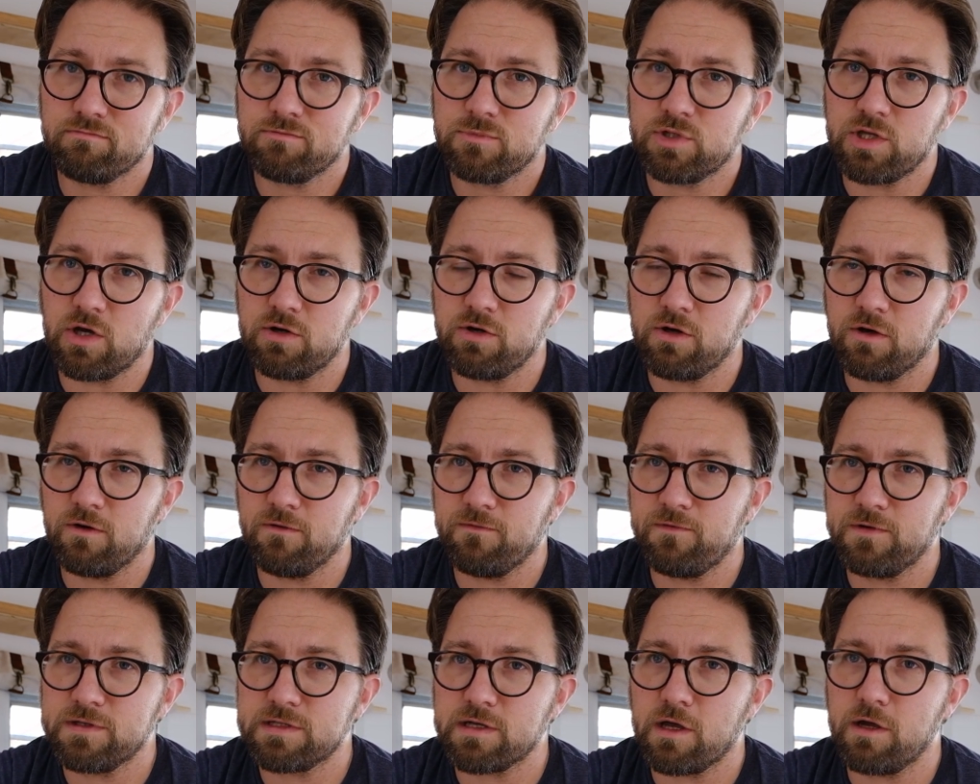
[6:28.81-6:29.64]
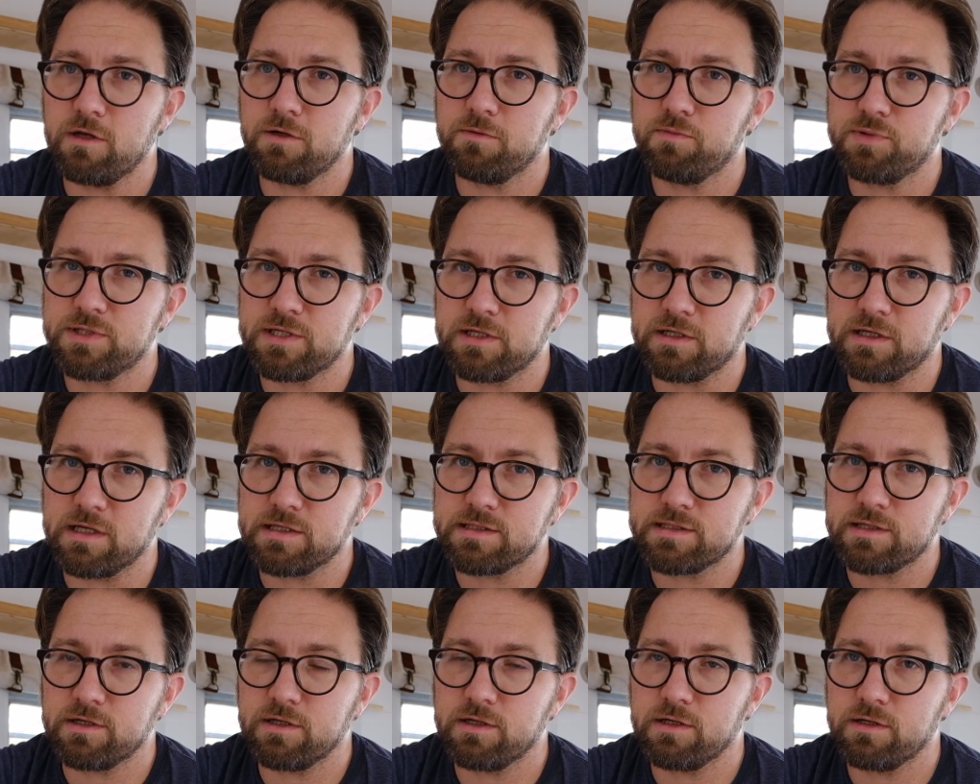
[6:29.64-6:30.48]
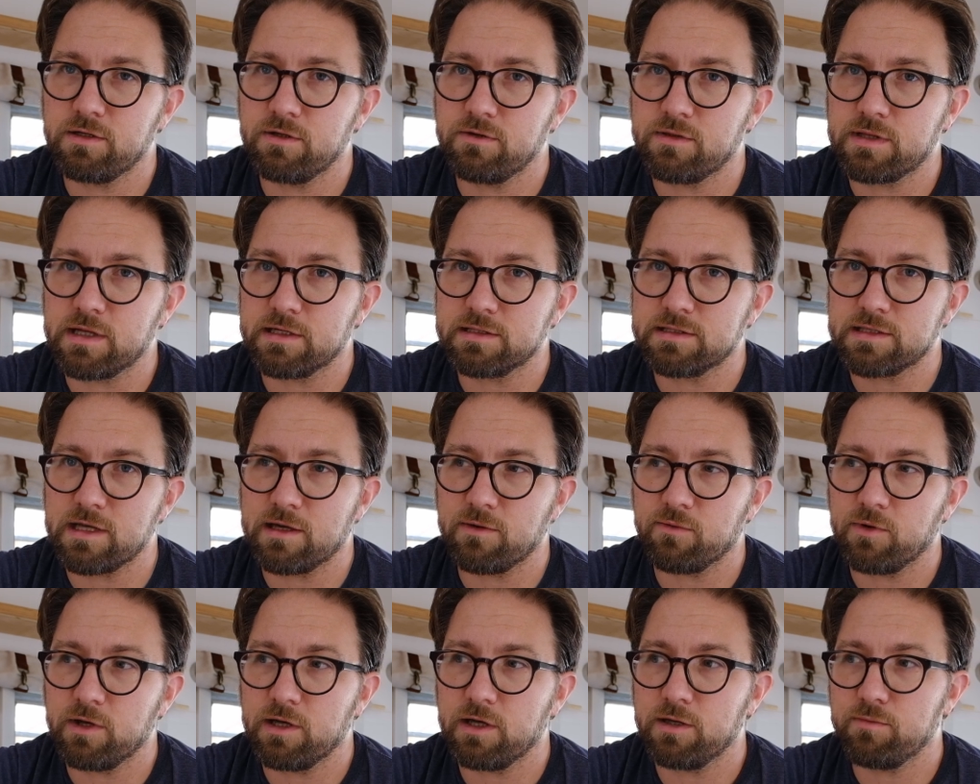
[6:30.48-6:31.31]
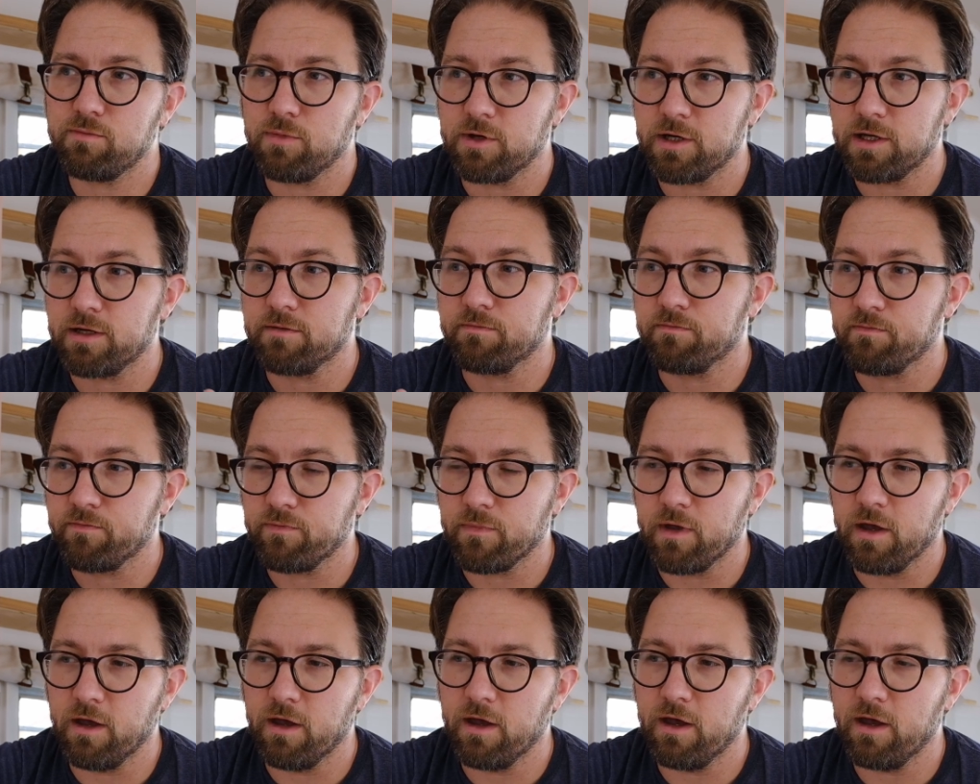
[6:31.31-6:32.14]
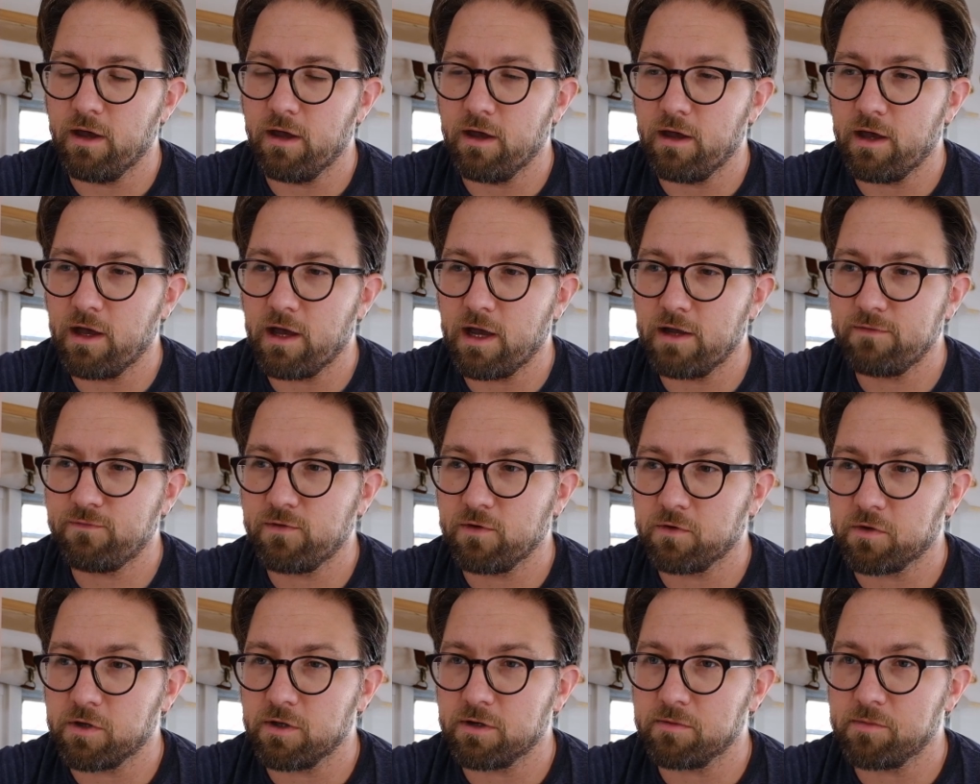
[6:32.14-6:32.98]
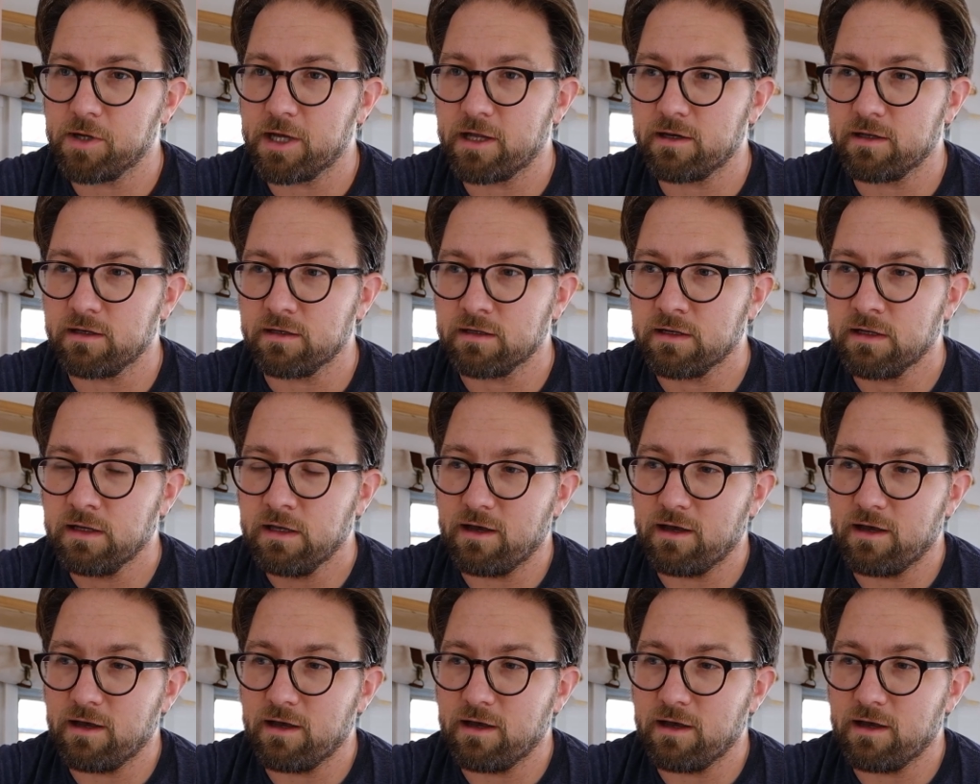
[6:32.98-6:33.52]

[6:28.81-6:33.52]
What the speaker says: Don't know if it's 100% necessary to do things that way, but I feel good about it.